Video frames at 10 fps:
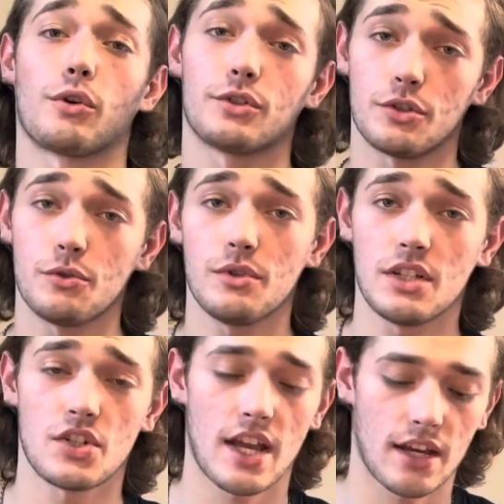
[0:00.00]
to the
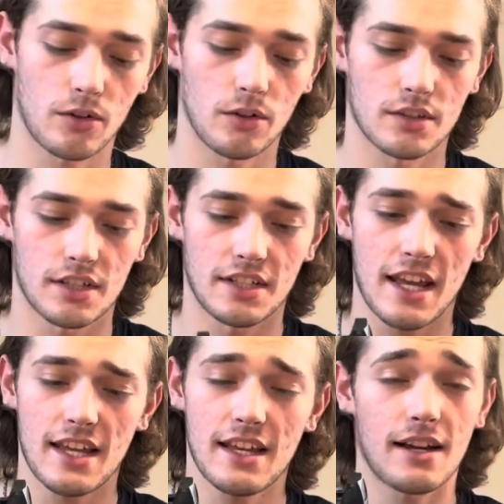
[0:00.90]
channel.
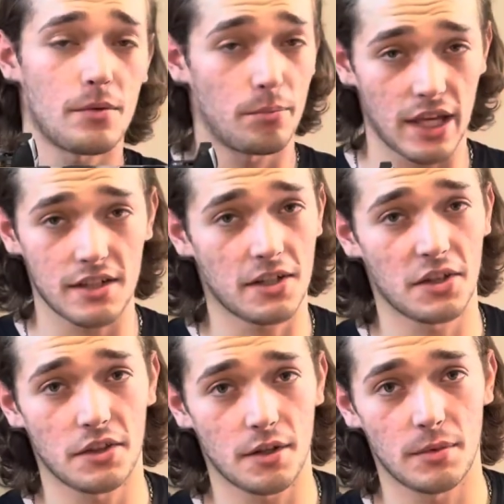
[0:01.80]
Today, based on
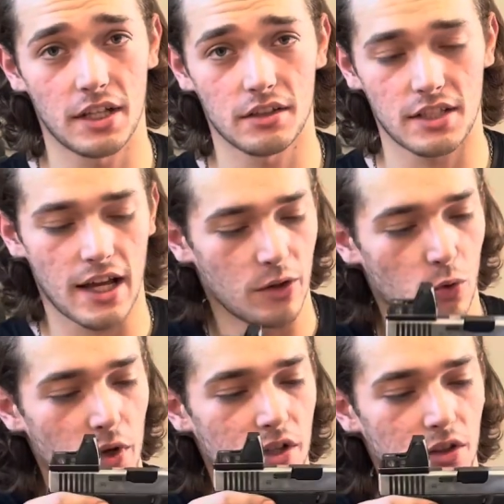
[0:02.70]
the thumbnail and title,
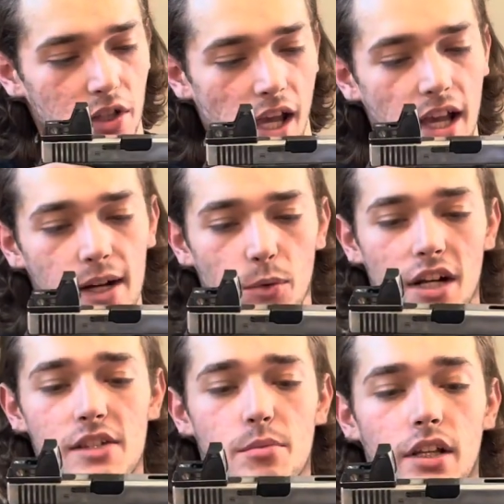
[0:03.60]
we are looking at what
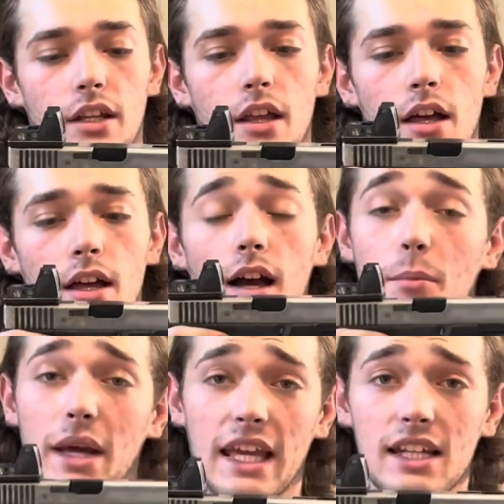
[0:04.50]
has been a
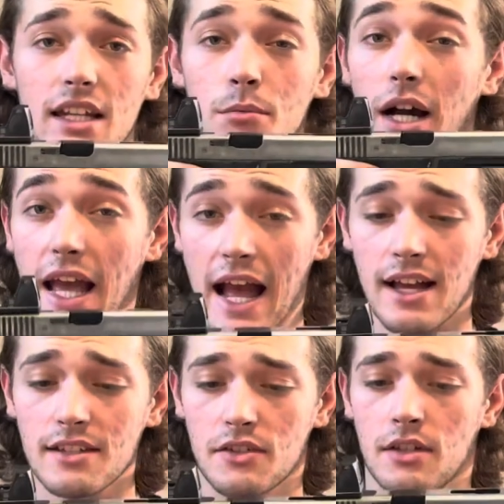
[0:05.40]
pain in my
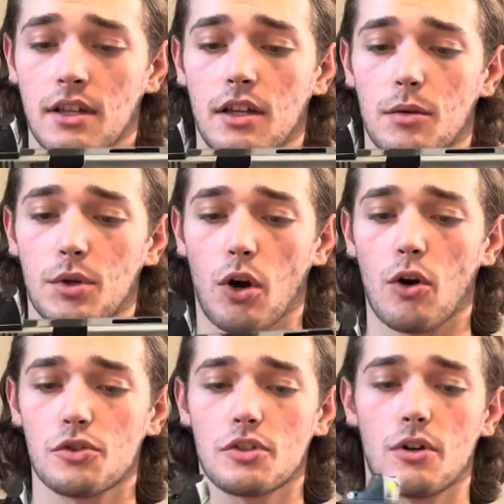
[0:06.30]
ass, but
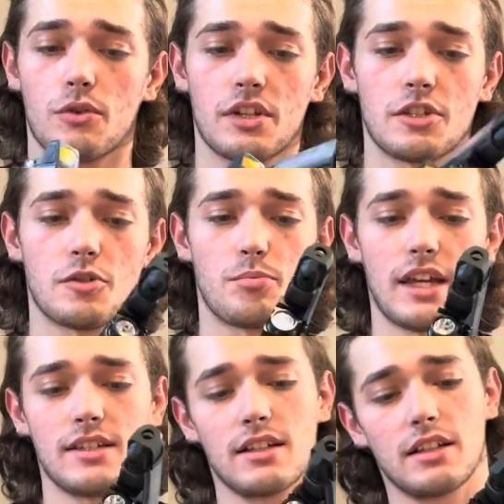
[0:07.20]
also this is
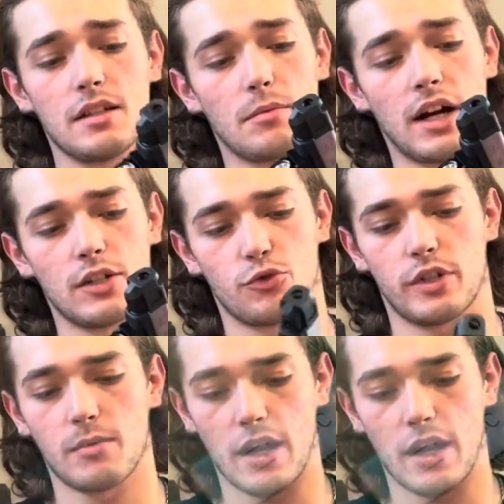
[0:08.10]
basically my dream